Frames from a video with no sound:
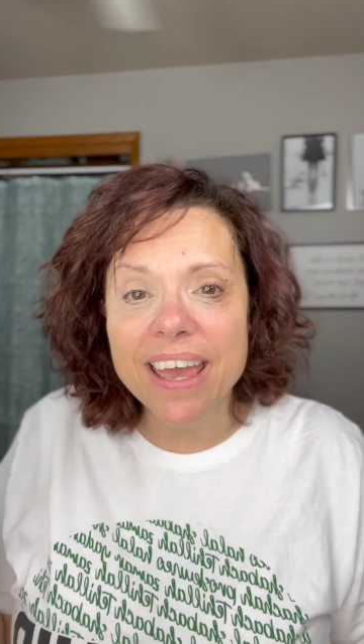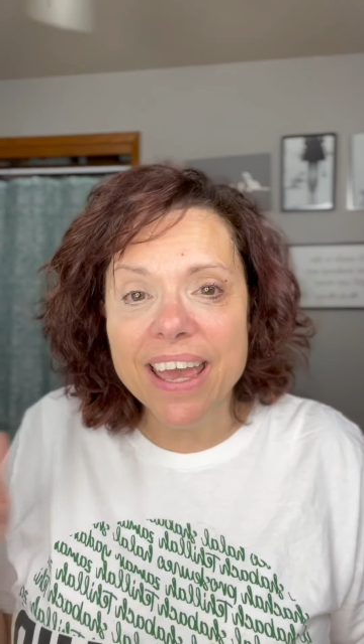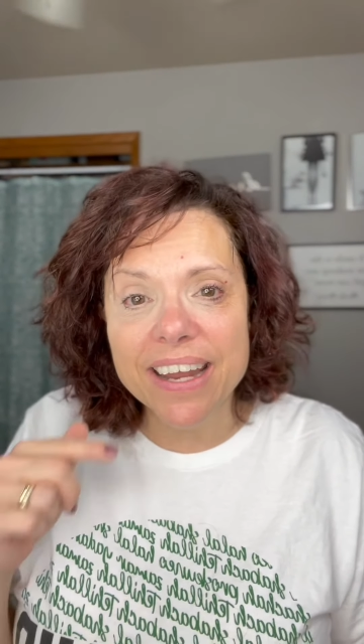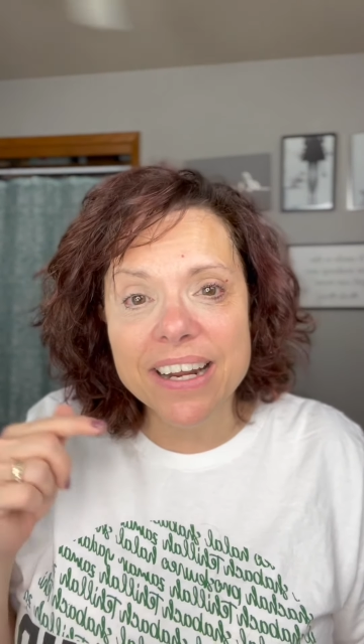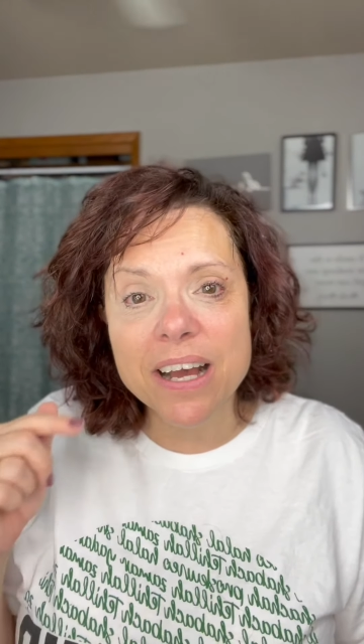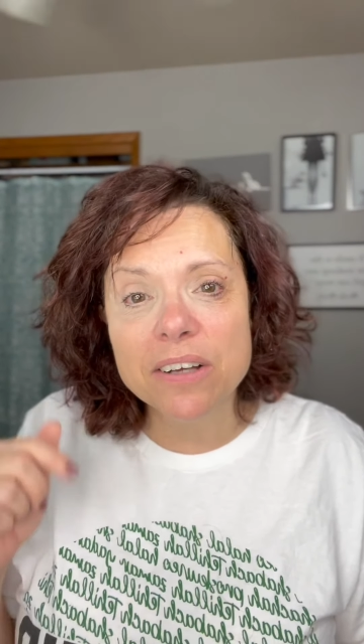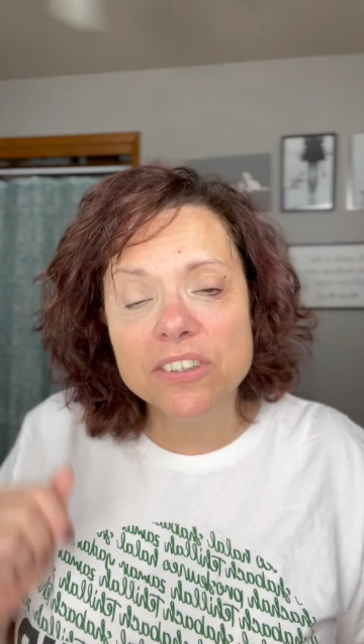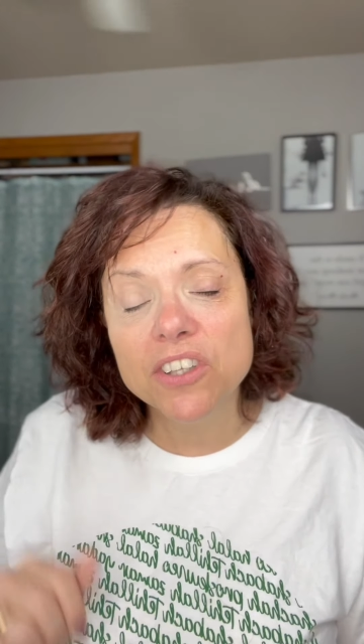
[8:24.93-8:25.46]

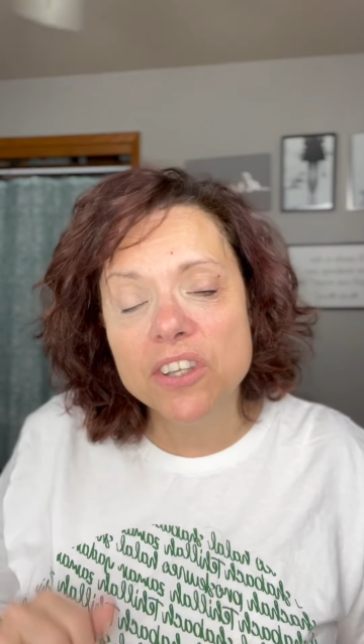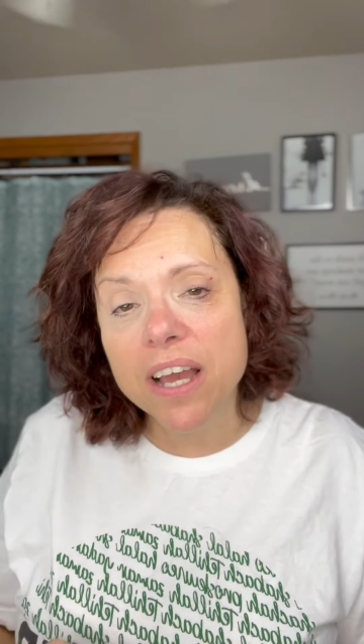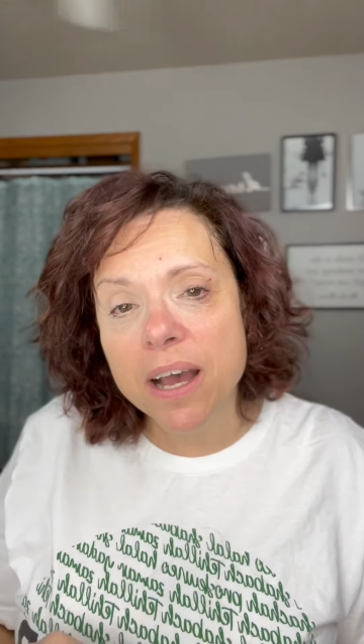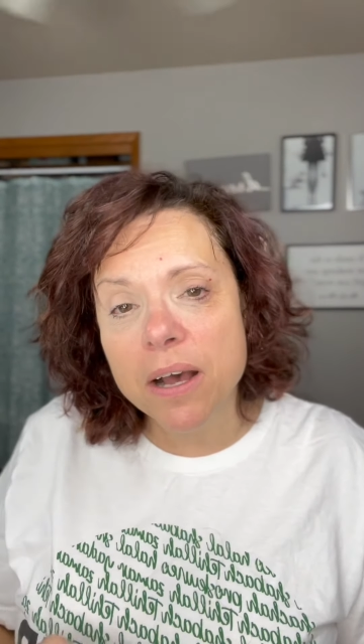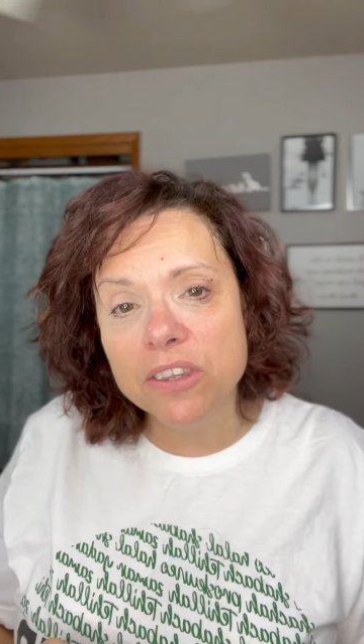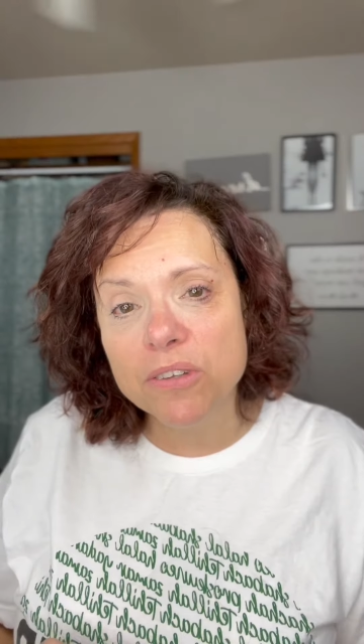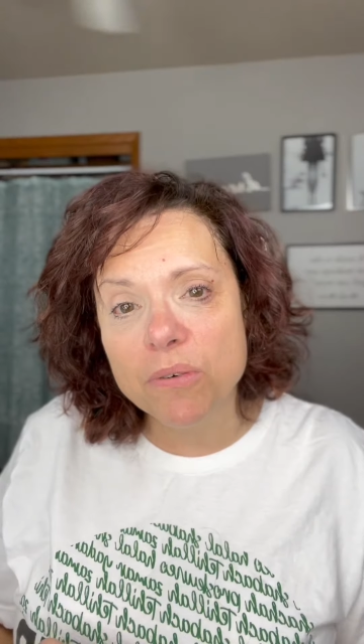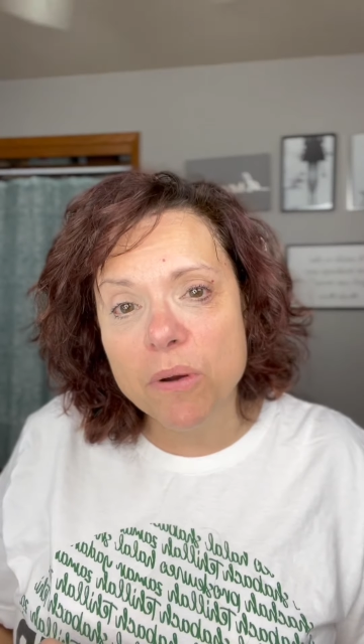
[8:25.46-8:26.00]
and
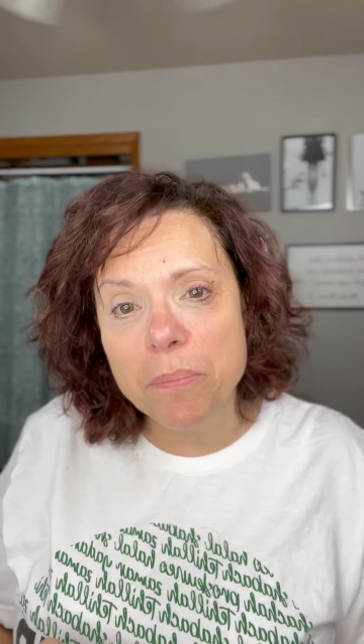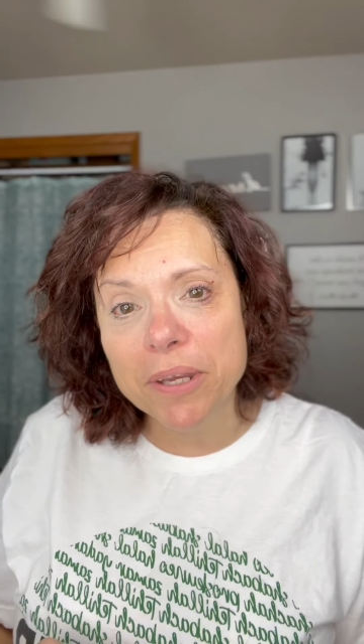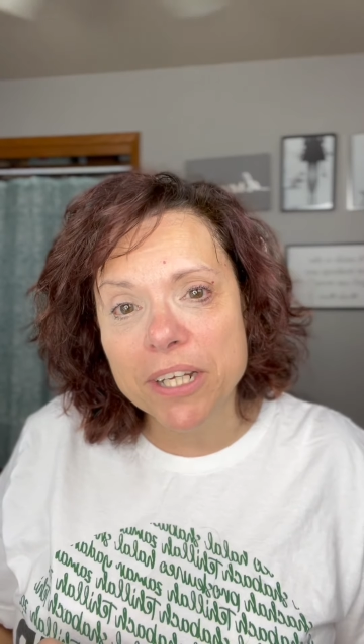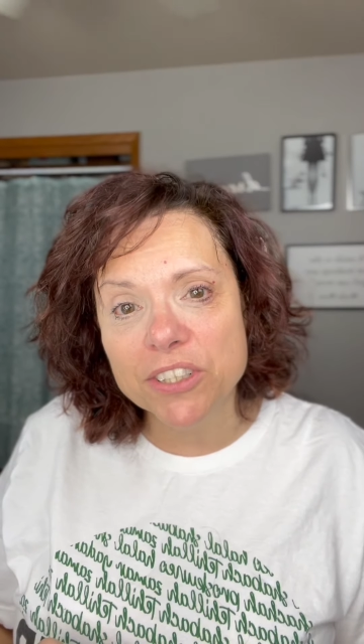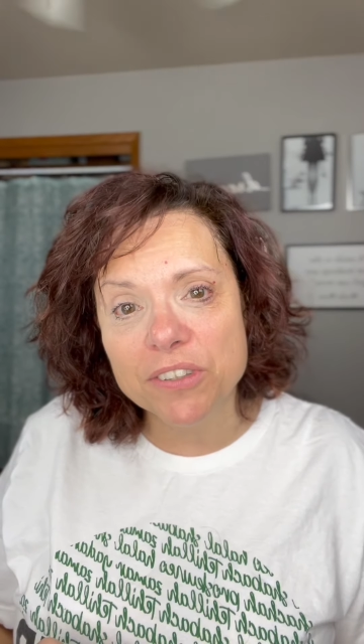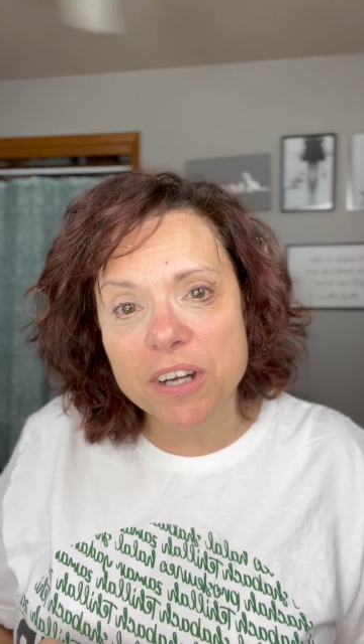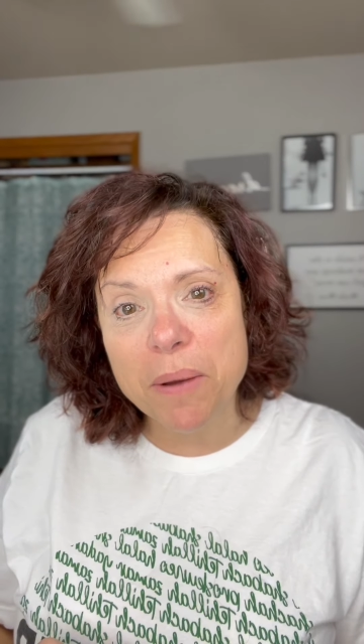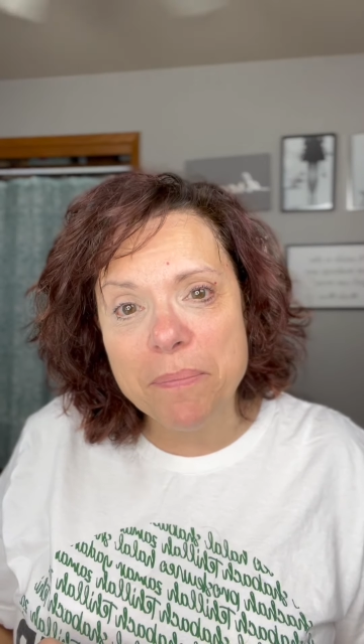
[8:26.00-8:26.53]
I'll throw a
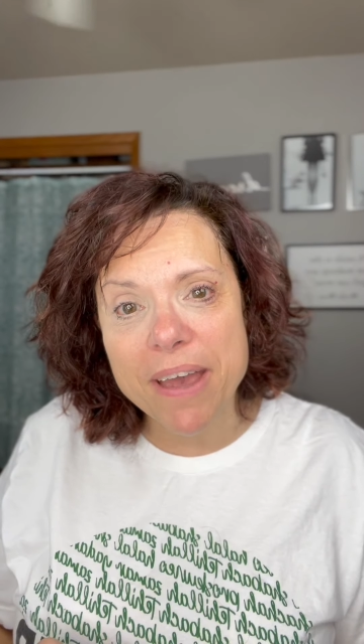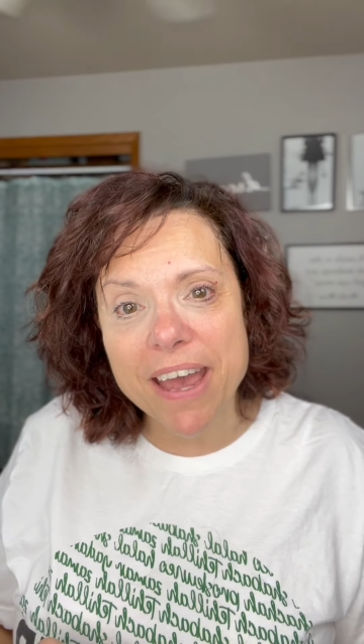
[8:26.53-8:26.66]
picture up